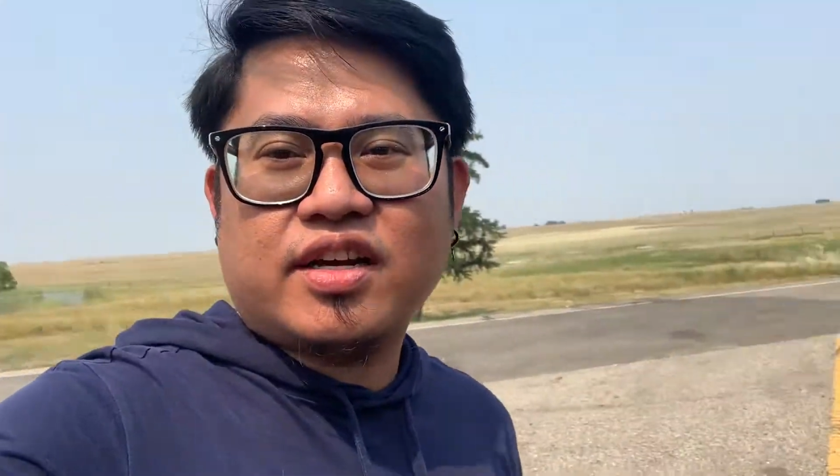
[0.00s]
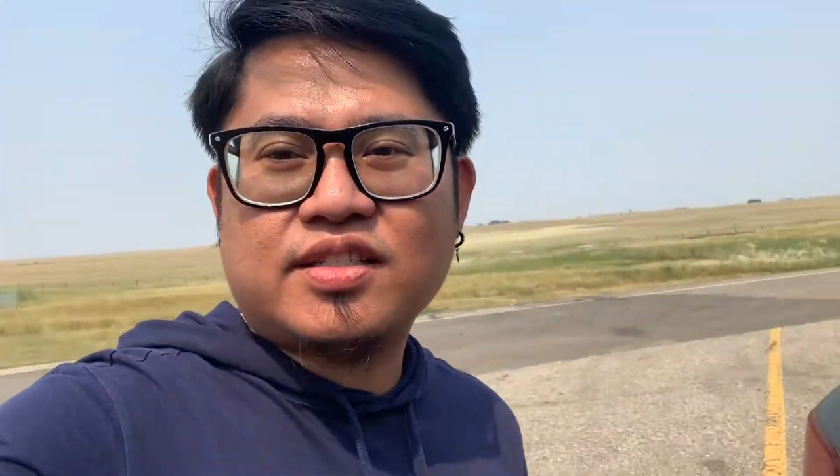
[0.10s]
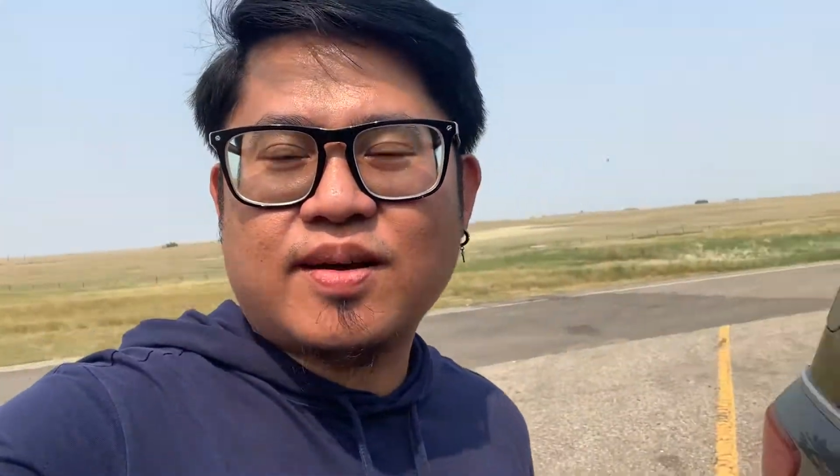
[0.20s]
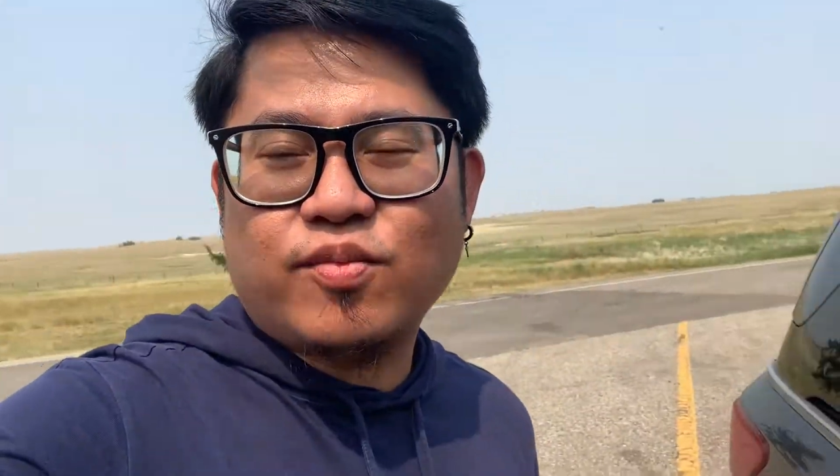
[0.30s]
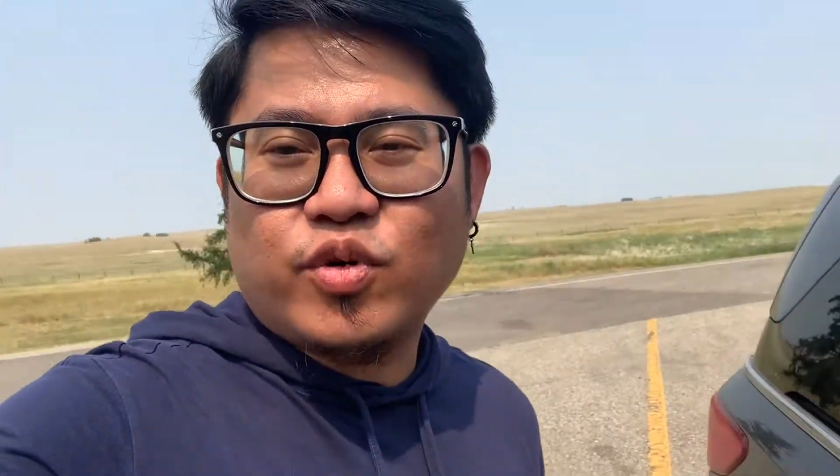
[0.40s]

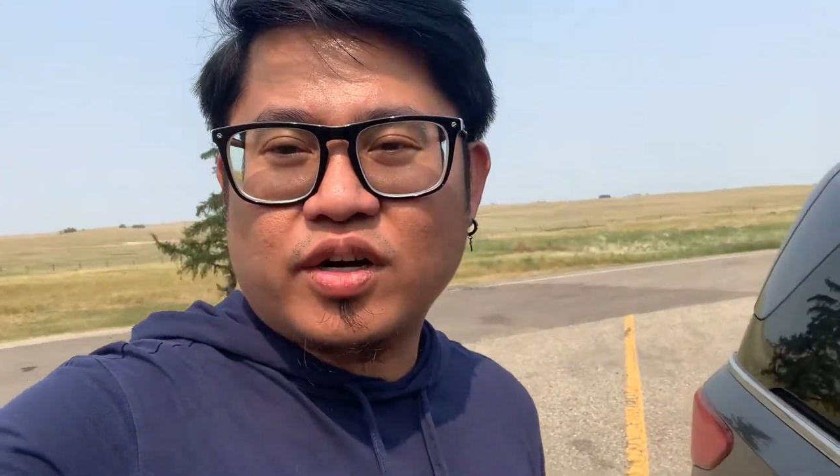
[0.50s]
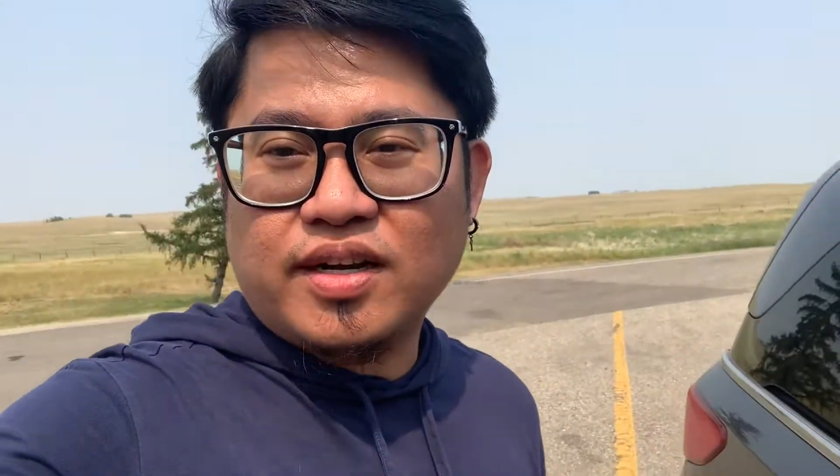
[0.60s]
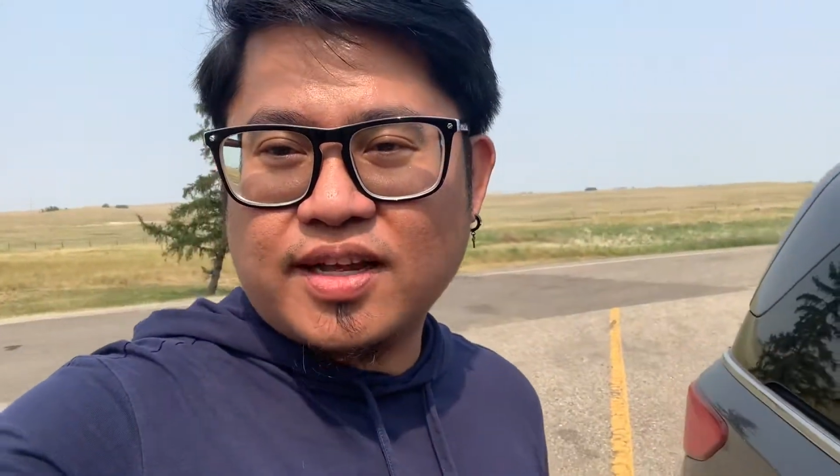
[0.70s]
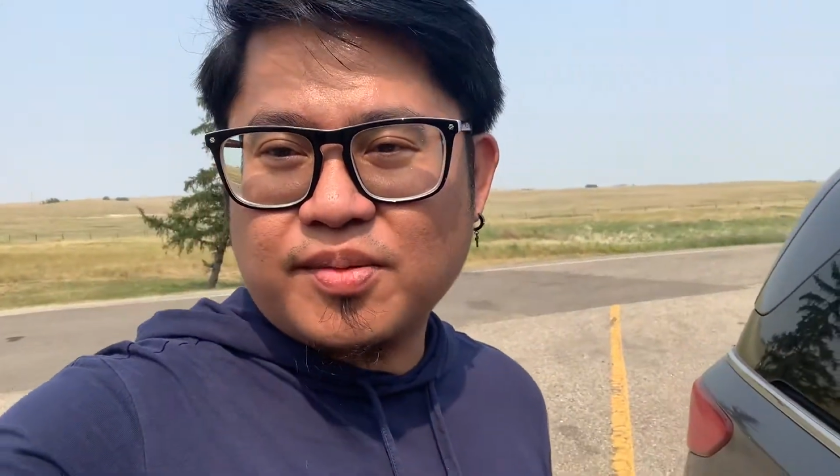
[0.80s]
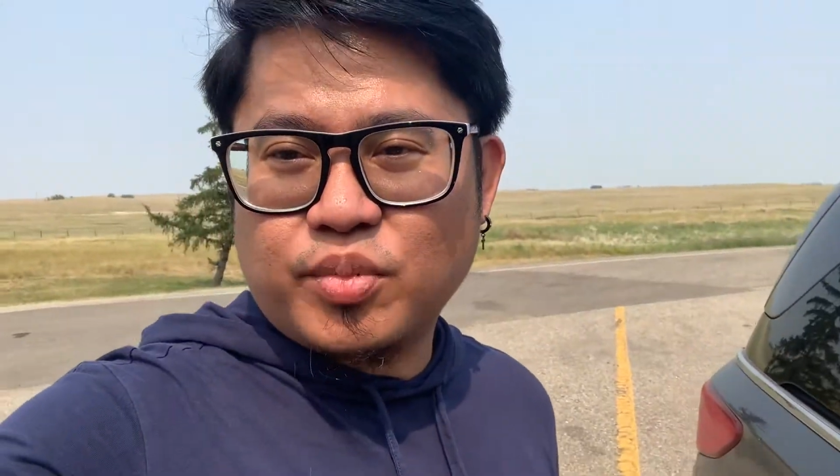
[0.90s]
somewhere in
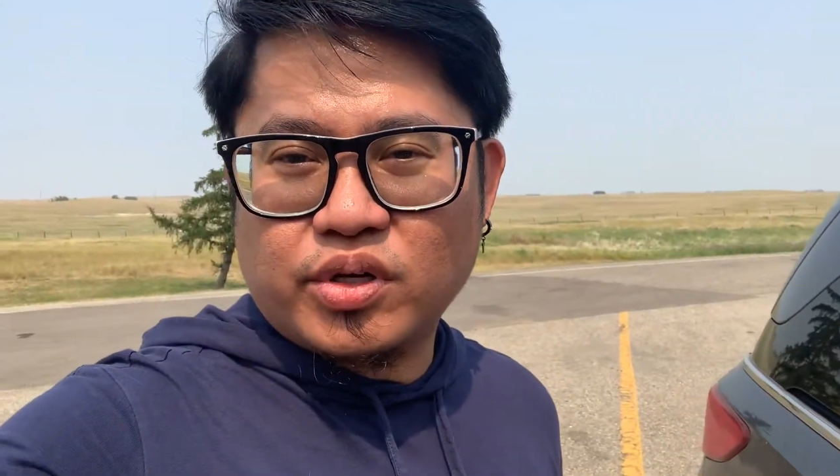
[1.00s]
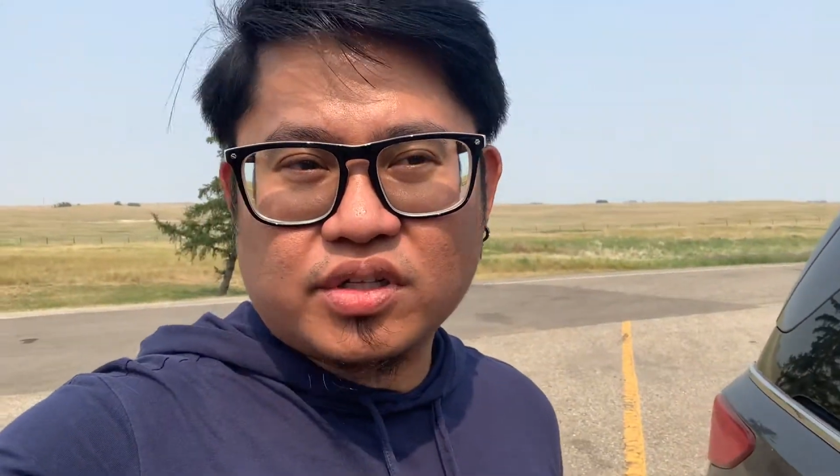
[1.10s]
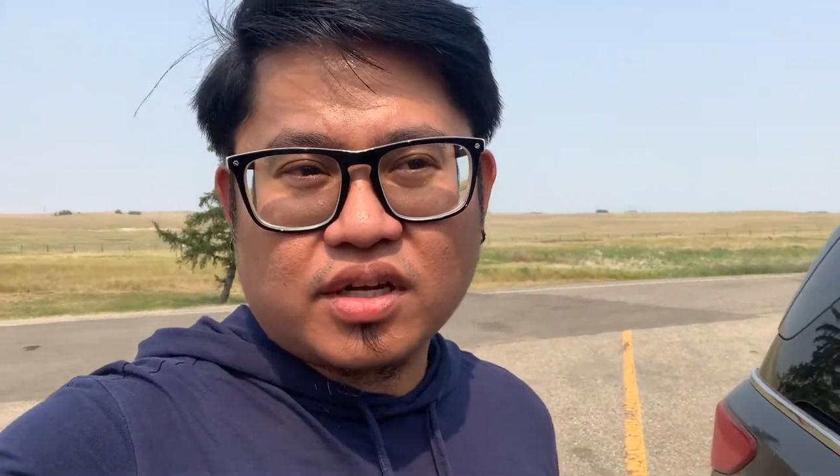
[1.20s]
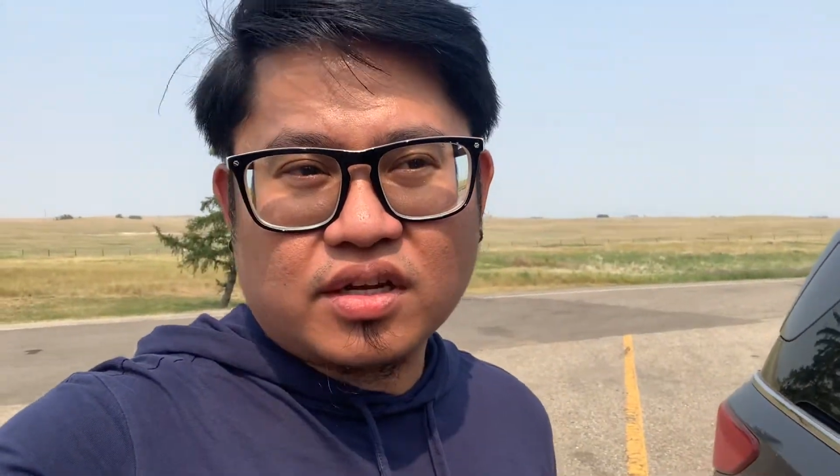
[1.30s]
Alberta.